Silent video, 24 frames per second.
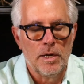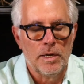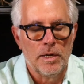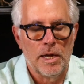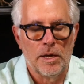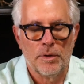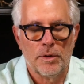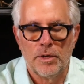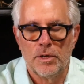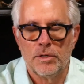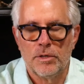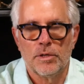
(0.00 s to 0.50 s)

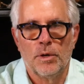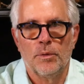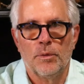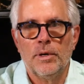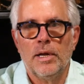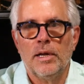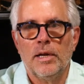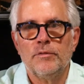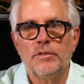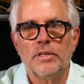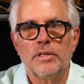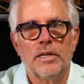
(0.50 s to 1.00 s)
Now, you don't
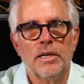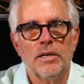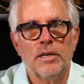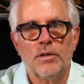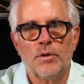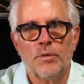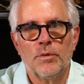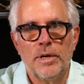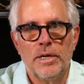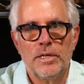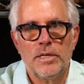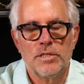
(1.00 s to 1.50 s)
have to get
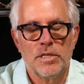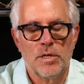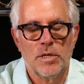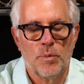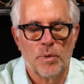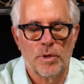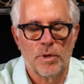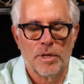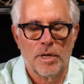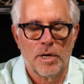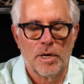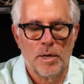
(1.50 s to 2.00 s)
crazy
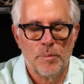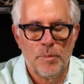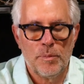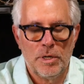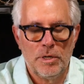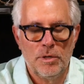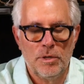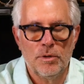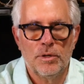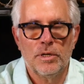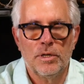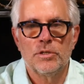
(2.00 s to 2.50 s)
with it. I mean,
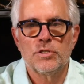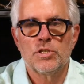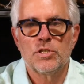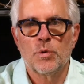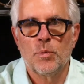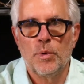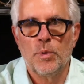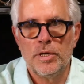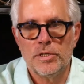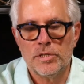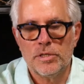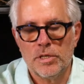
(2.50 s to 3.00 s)
you can
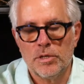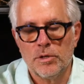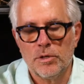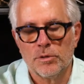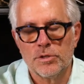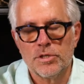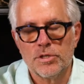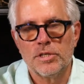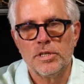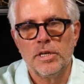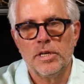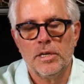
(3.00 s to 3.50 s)
squeeze it,
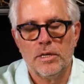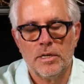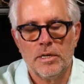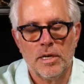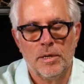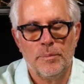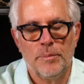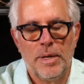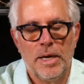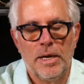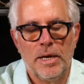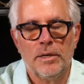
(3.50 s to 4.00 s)
you'll see it
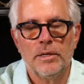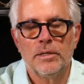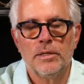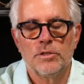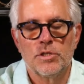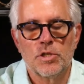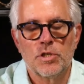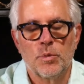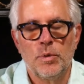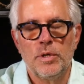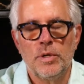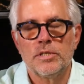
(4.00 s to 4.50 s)
come out, and
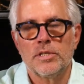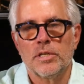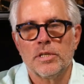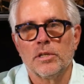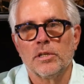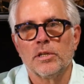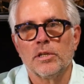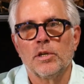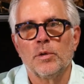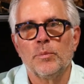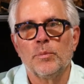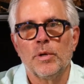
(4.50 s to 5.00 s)
squeeze it a
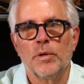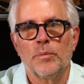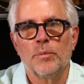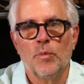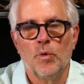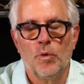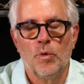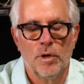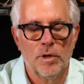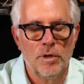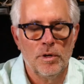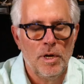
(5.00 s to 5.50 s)
little bit
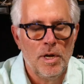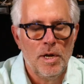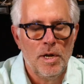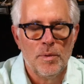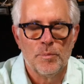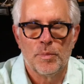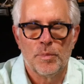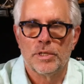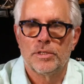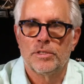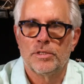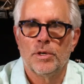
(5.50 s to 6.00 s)
more,
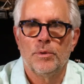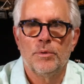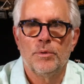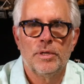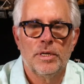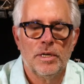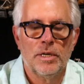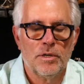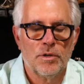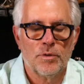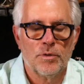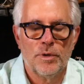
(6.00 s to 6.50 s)
but don't
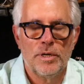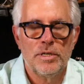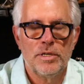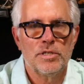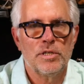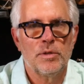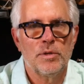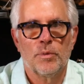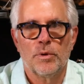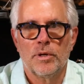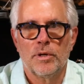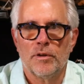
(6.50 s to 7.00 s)
get
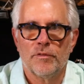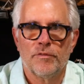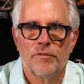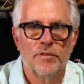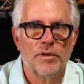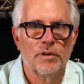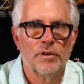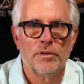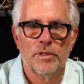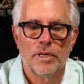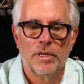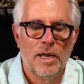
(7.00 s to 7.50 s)
crazy where you
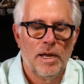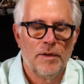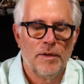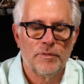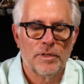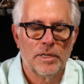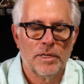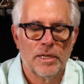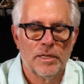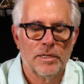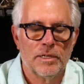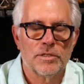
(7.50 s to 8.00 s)
feel you have
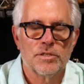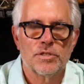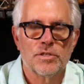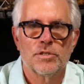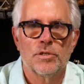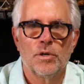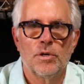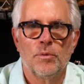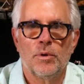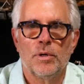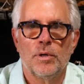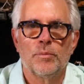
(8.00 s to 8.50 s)
to get it
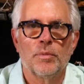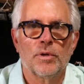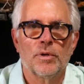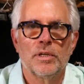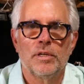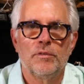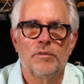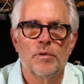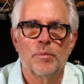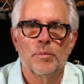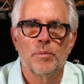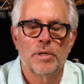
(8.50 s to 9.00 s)
so
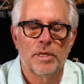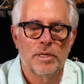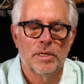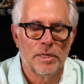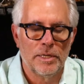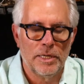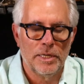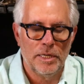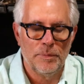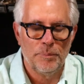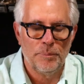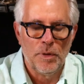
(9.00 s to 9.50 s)
unbelievably
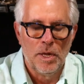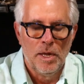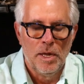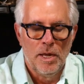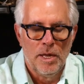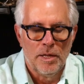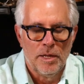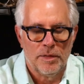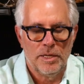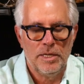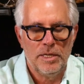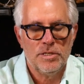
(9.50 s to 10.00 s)
clean.
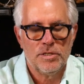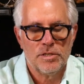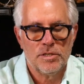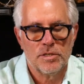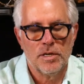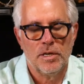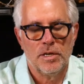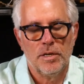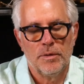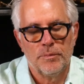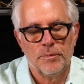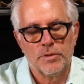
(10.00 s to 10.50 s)
These
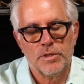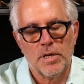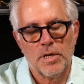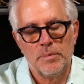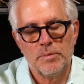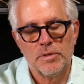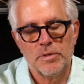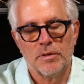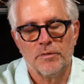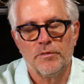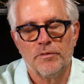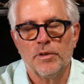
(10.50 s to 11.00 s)

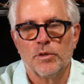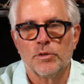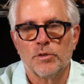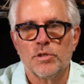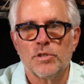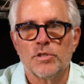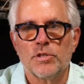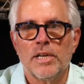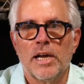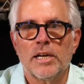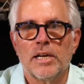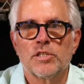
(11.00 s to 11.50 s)
types of
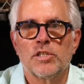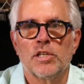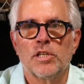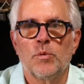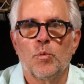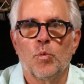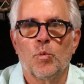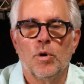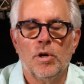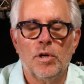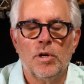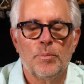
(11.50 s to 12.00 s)
filters actually
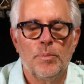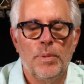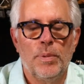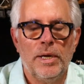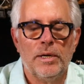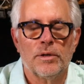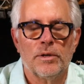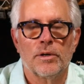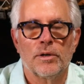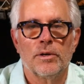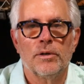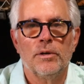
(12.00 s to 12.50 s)
work
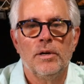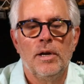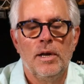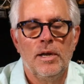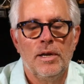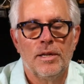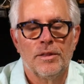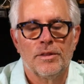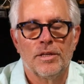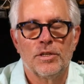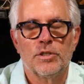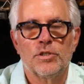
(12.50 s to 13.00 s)
better.
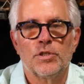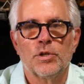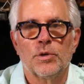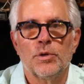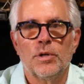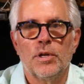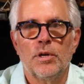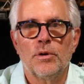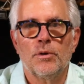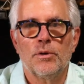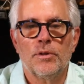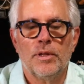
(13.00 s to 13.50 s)
The
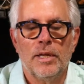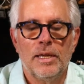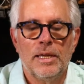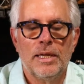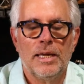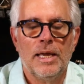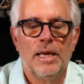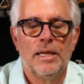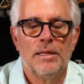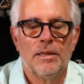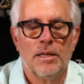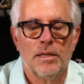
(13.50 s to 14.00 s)
dirtier they
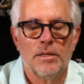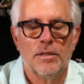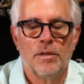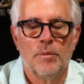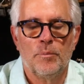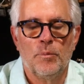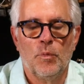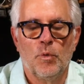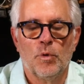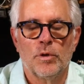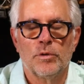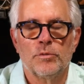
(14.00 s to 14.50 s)
get, the
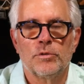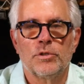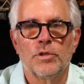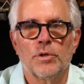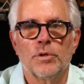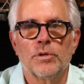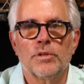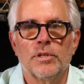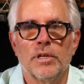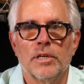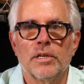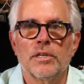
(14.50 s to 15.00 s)
more
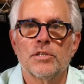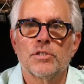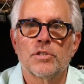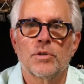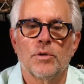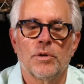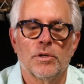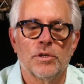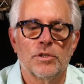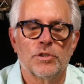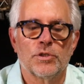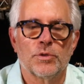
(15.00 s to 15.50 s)
dirt that it's
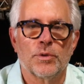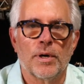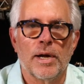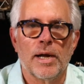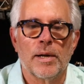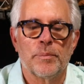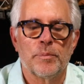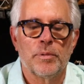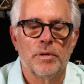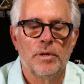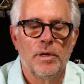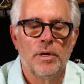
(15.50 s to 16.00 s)
going to trap.